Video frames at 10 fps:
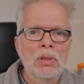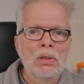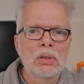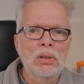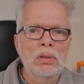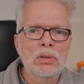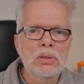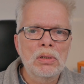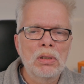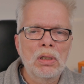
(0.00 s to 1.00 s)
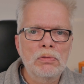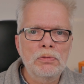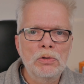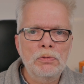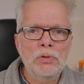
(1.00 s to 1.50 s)
There is a lot of
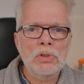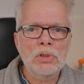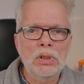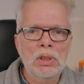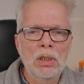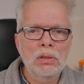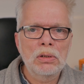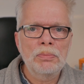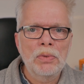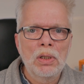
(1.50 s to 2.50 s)
difference in color,